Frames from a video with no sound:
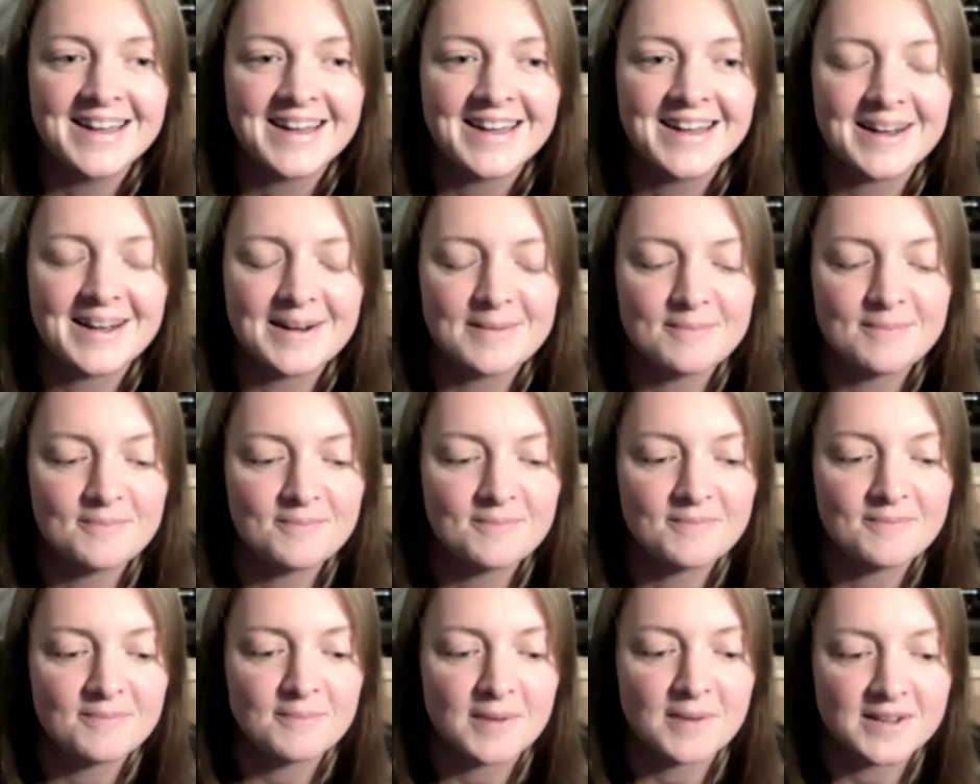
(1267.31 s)

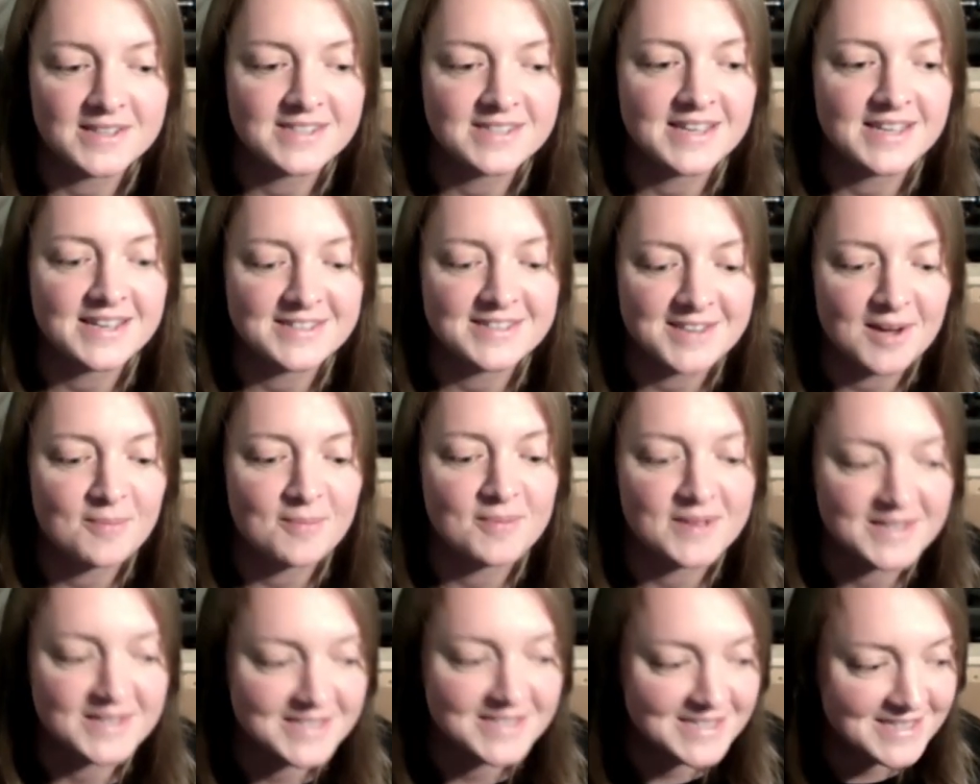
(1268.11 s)
My
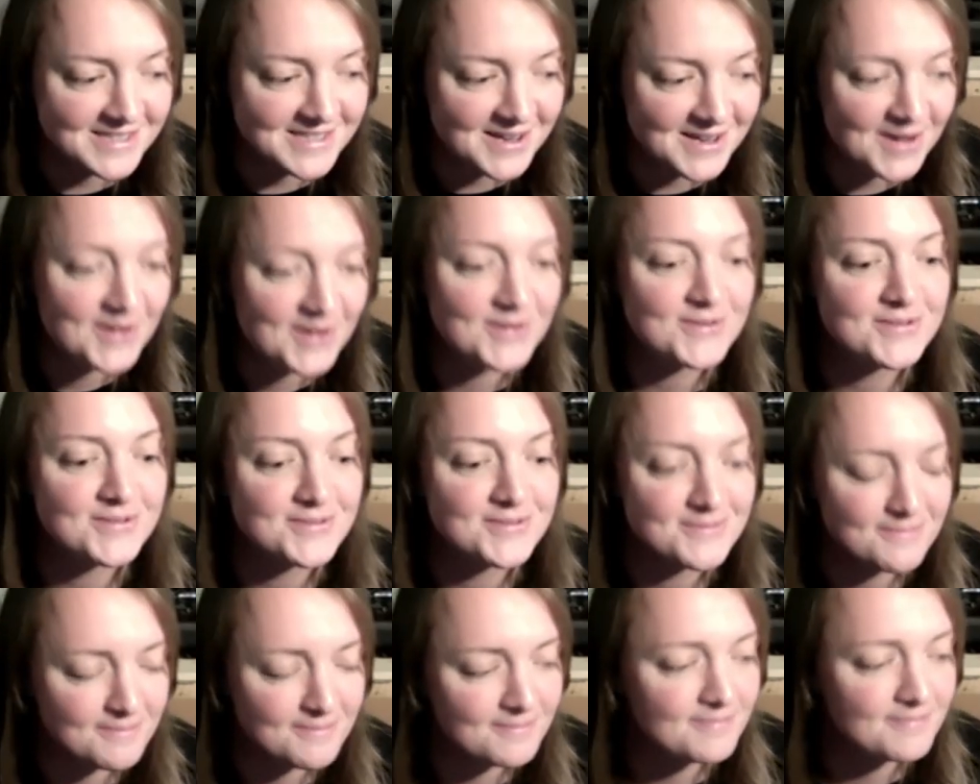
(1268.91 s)
setup is
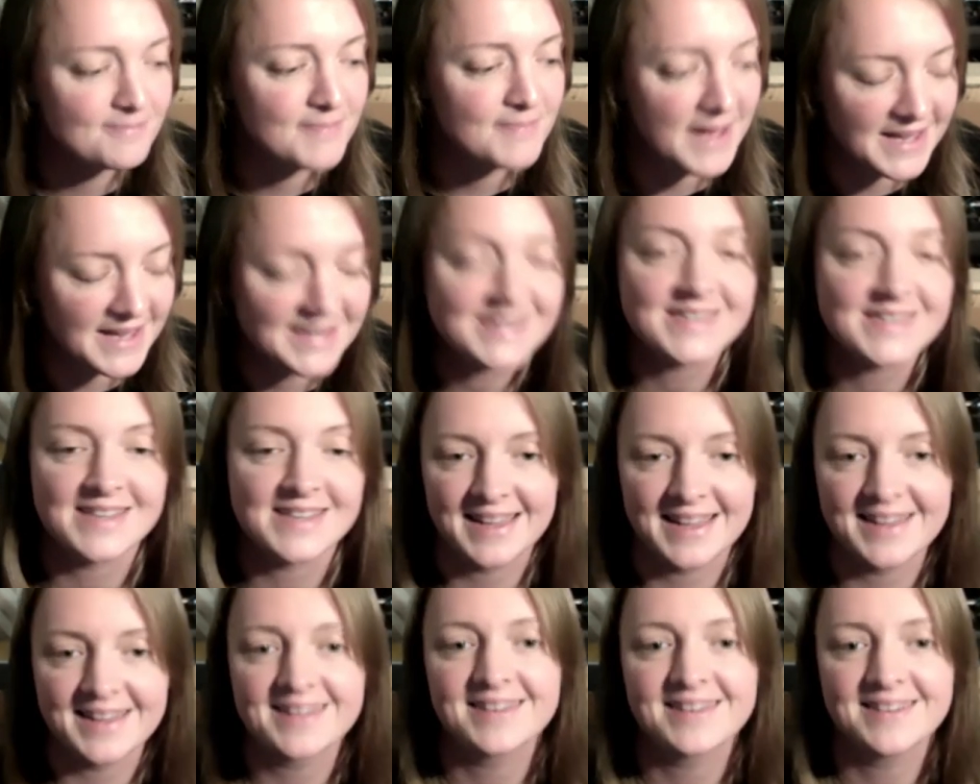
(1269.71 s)
so
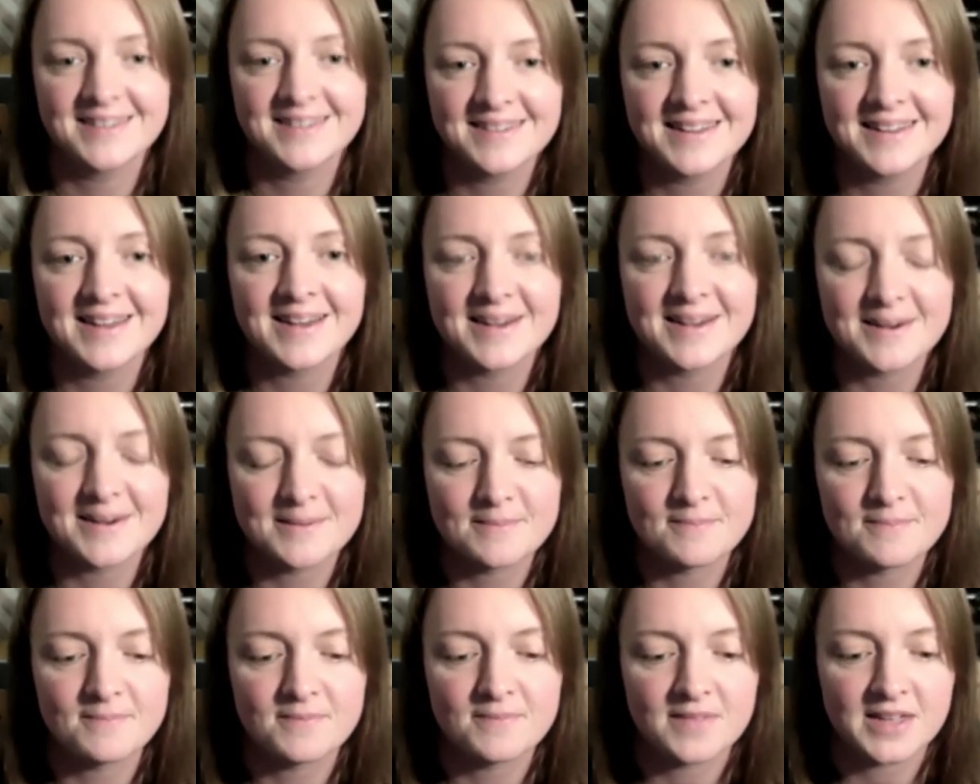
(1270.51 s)
basic,
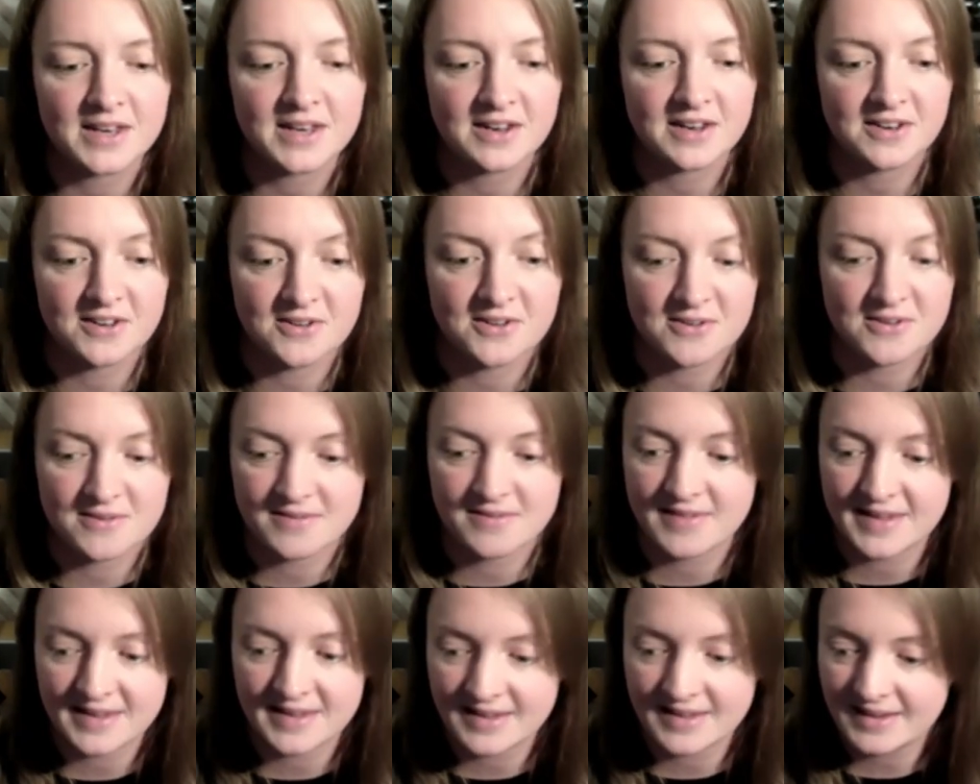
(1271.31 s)
and I know
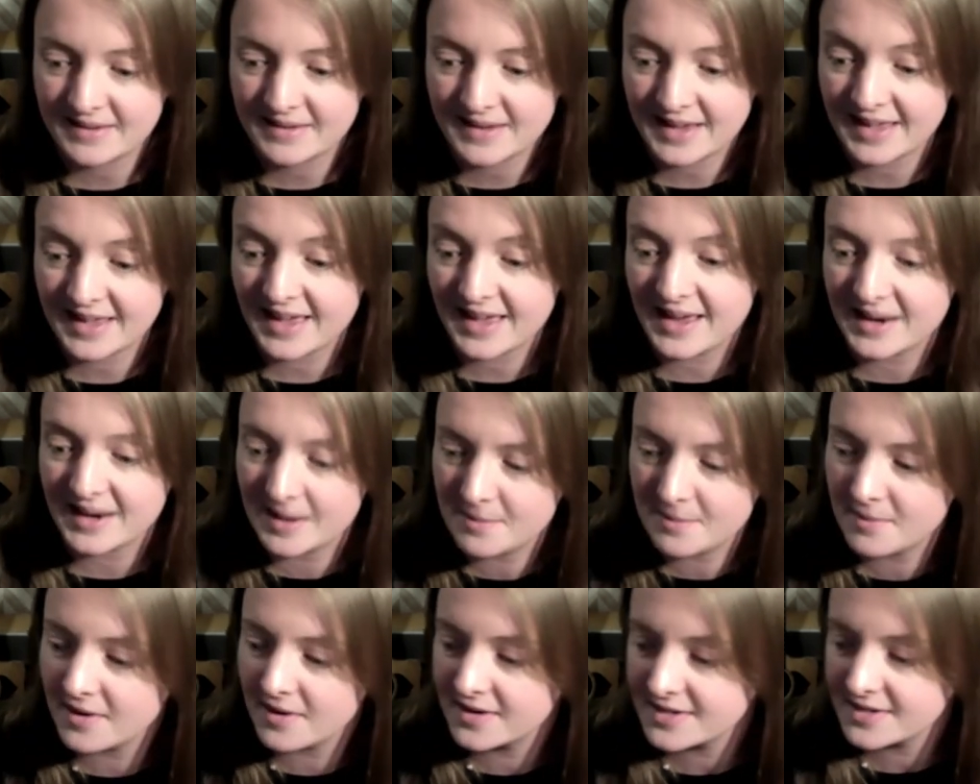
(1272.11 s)
that again
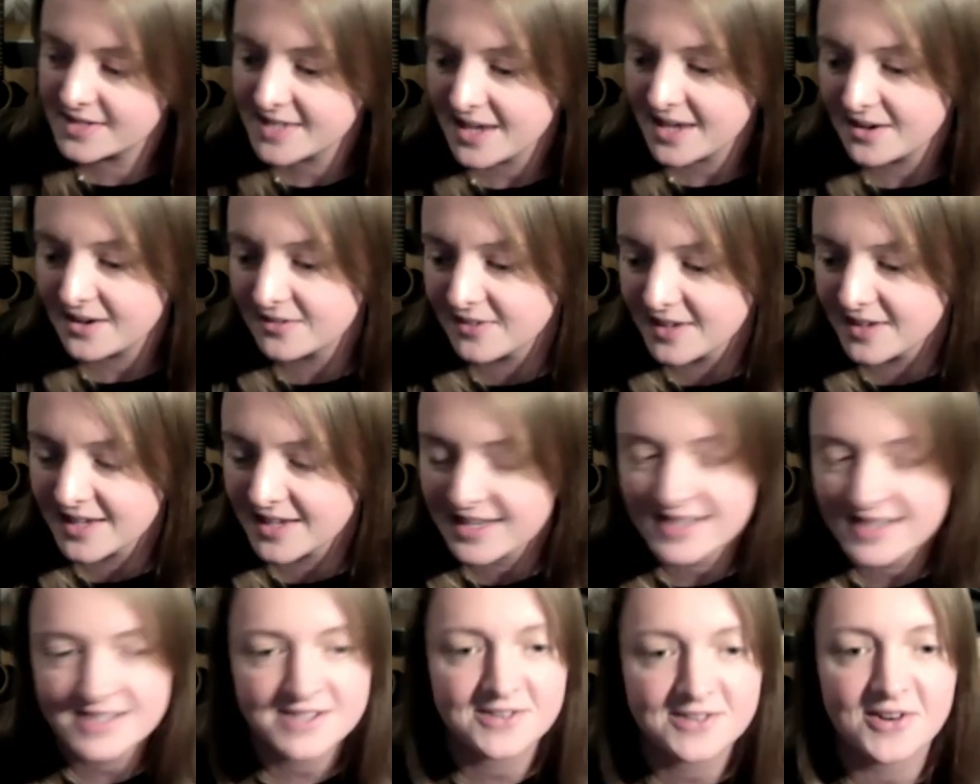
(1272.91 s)
it might sound
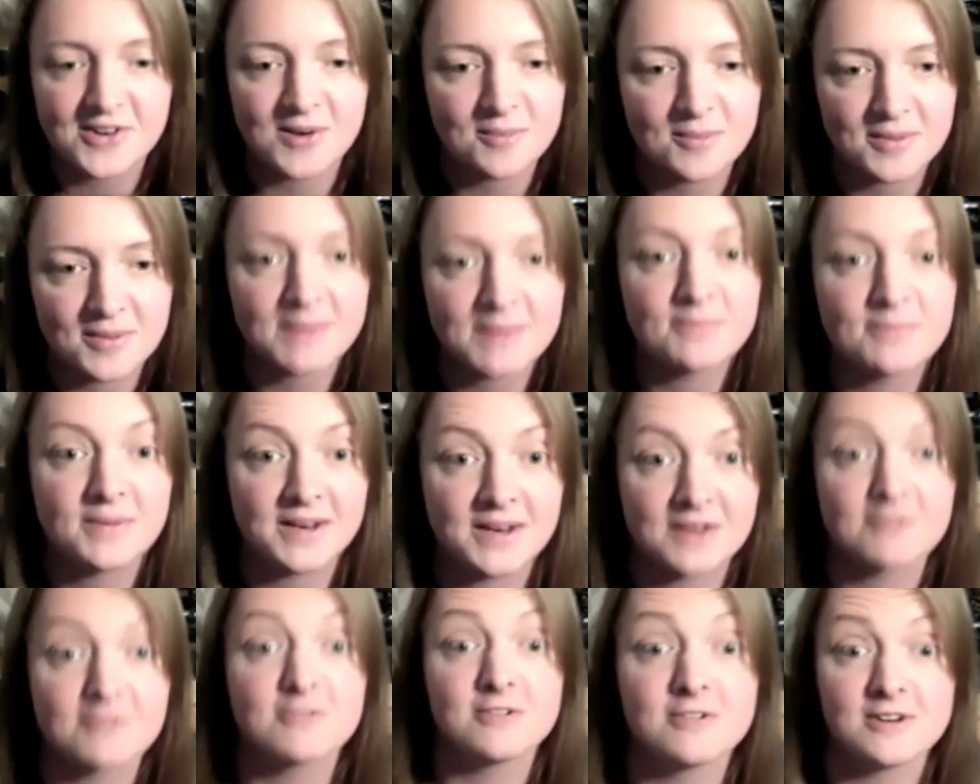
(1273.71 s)
like it's not, but
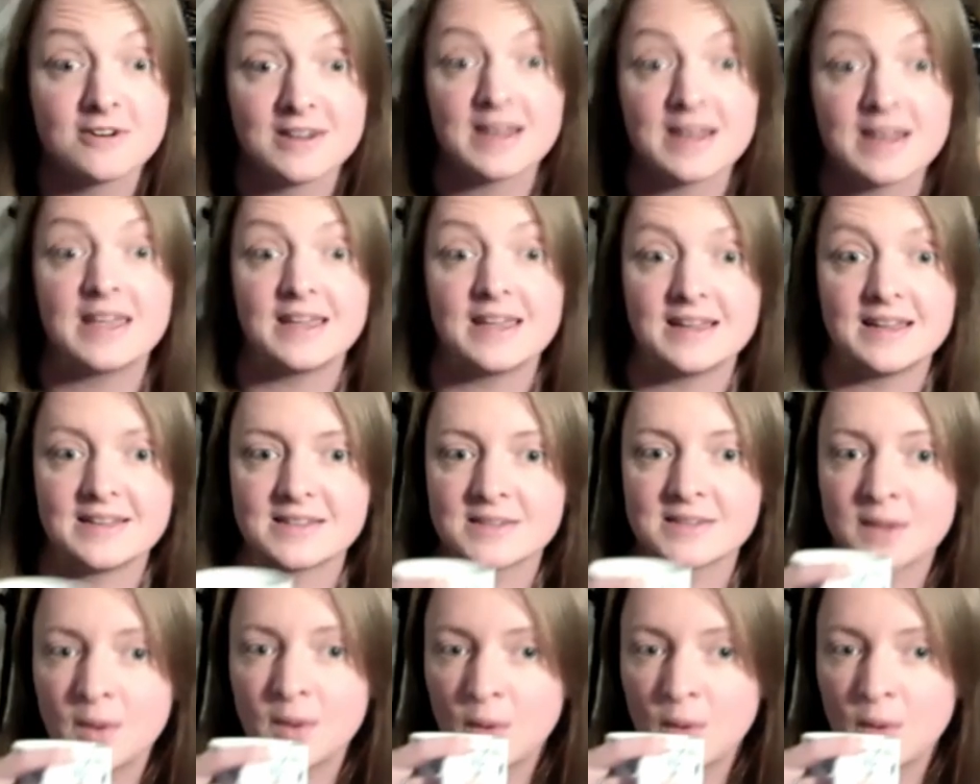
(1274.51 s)
it really is.